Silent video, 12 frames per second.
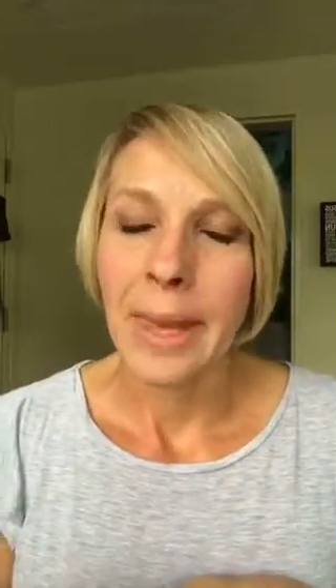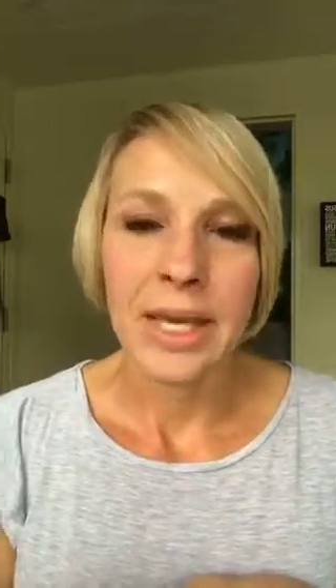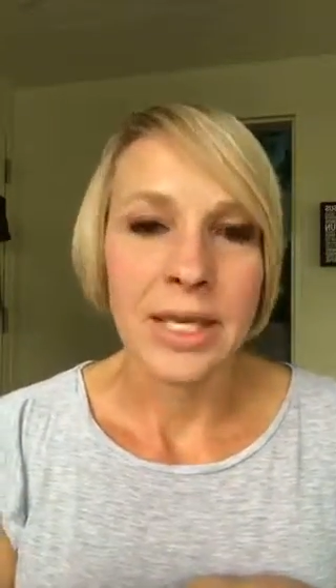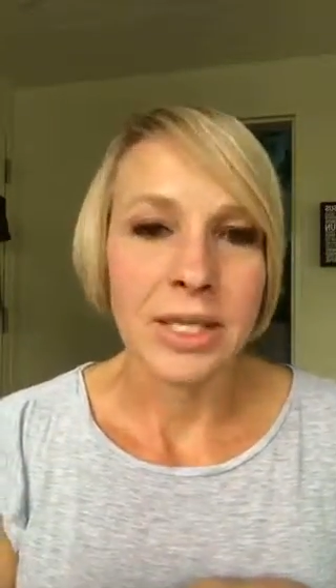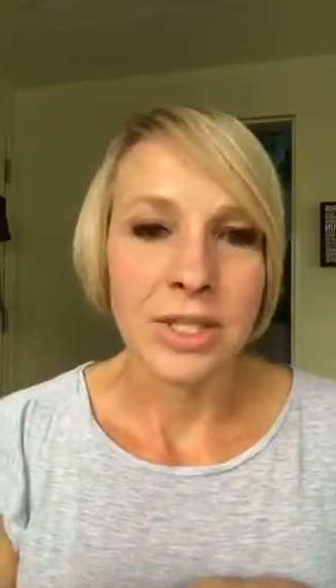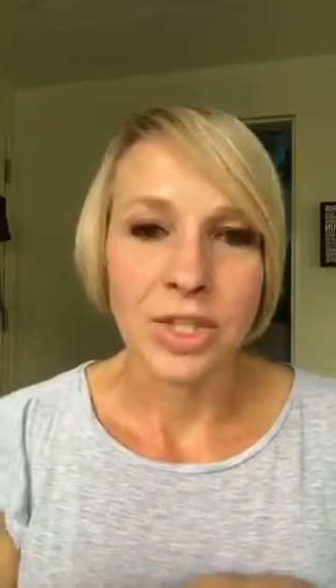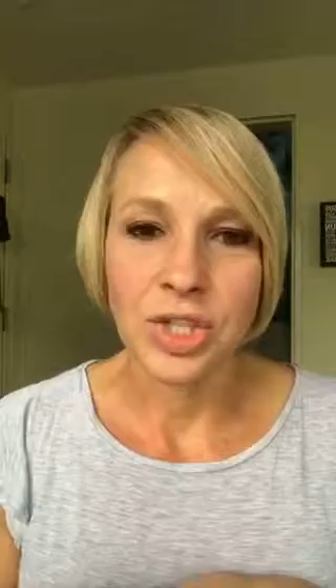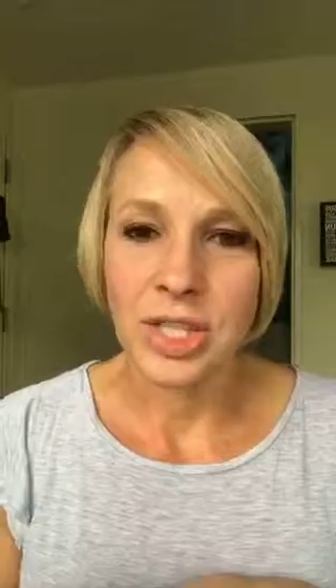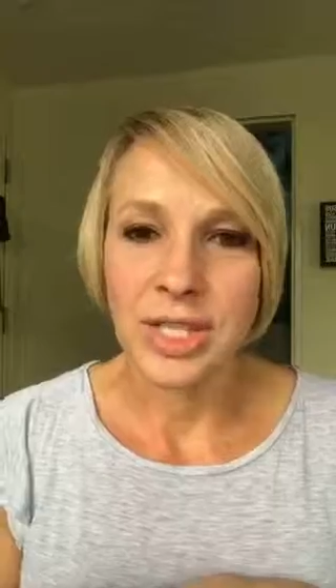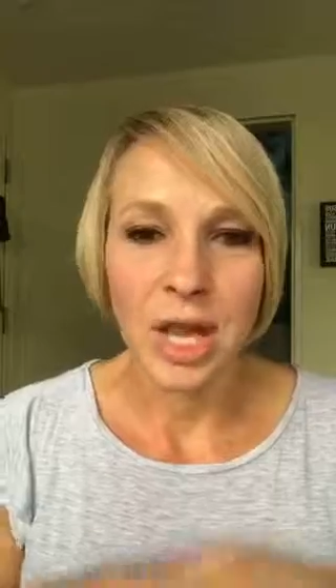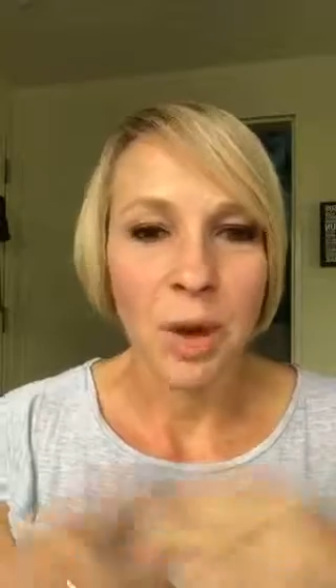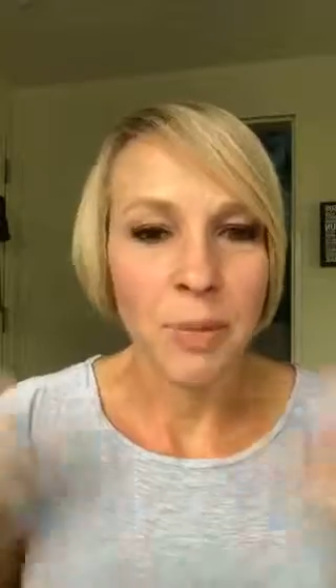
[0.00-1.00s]
is
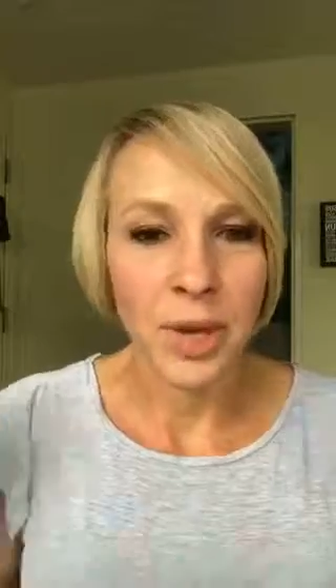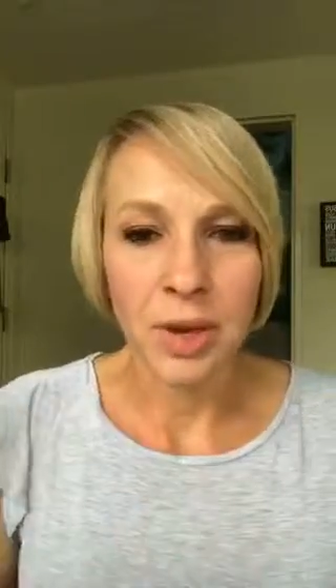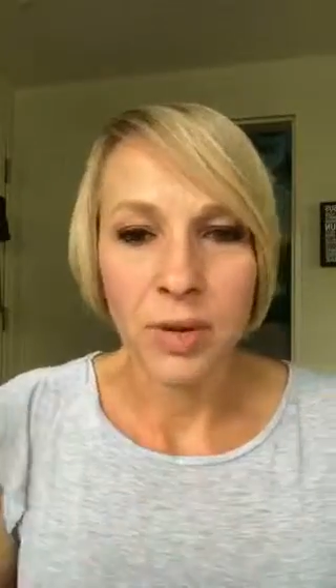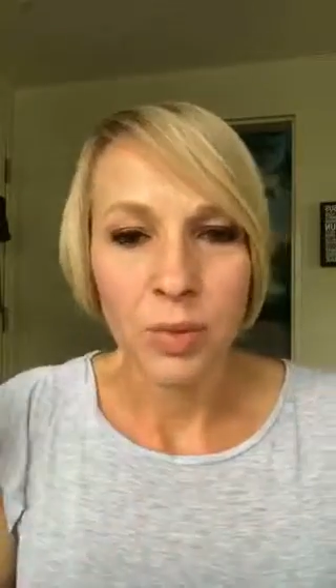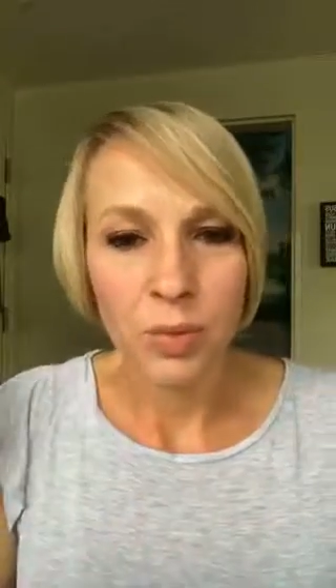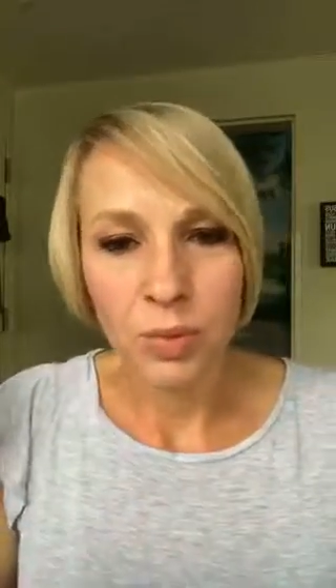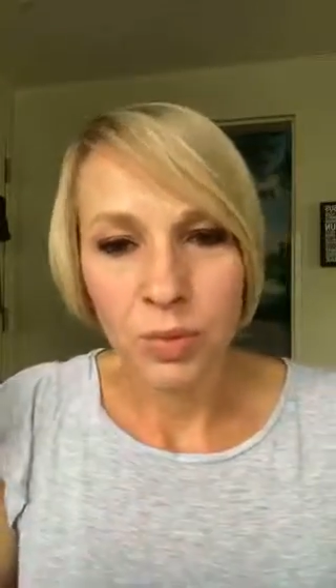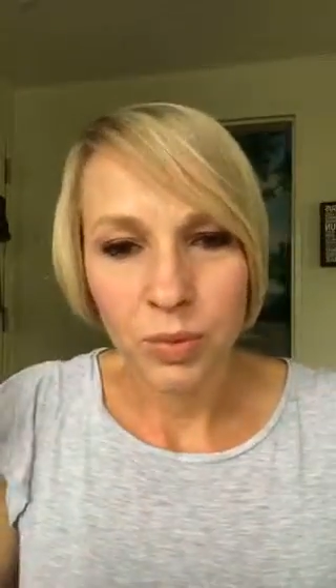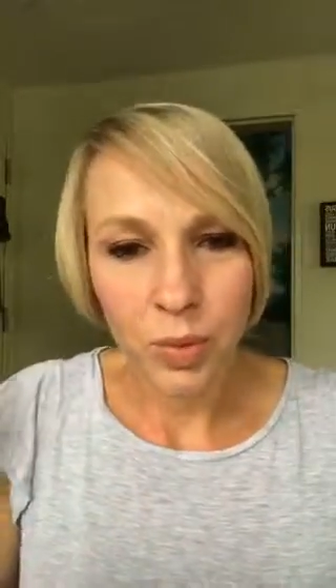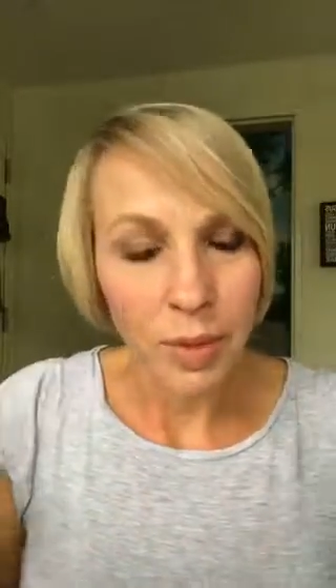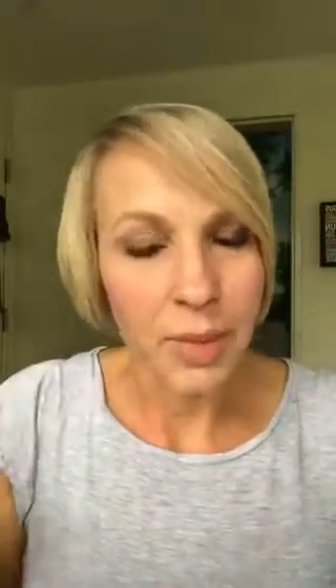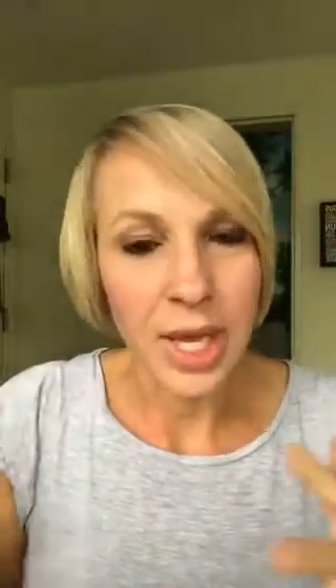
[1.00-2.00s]
just helping
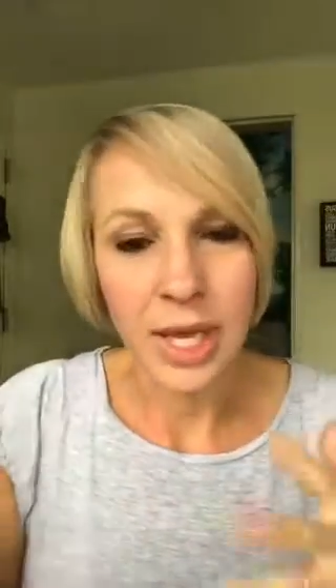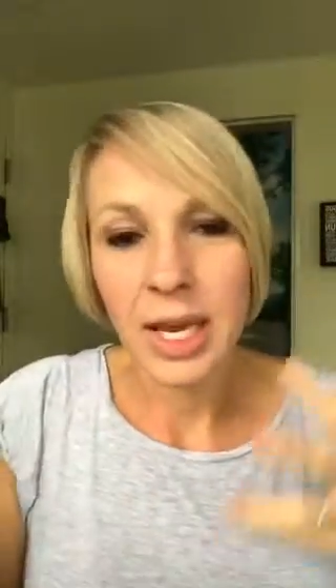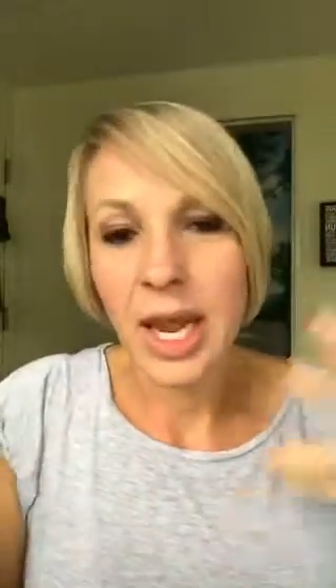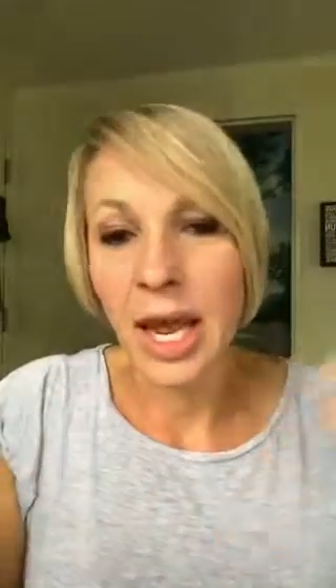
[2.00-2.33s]
women,